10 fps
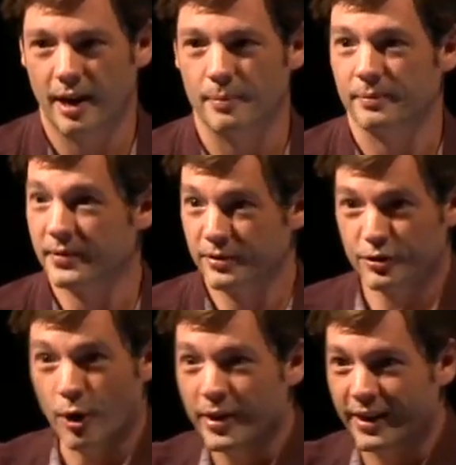Um,
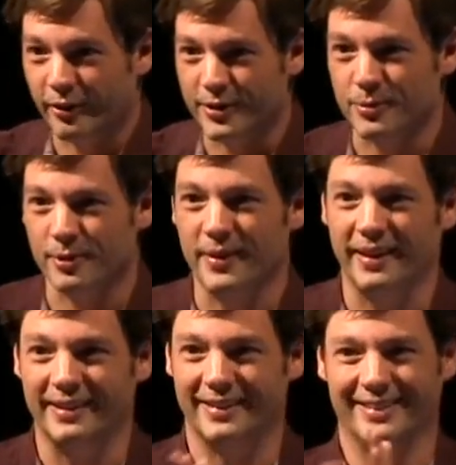Tony agrees with
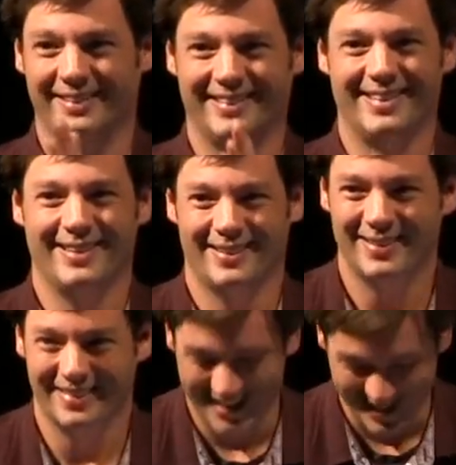me. Two
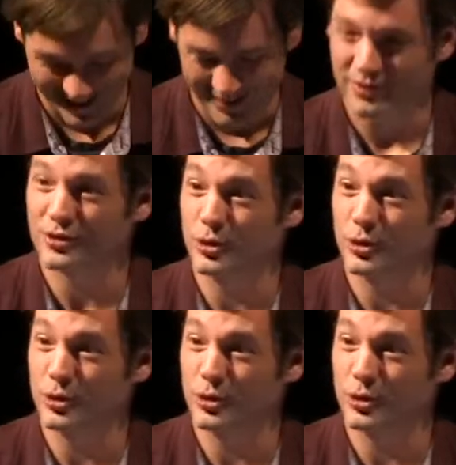years.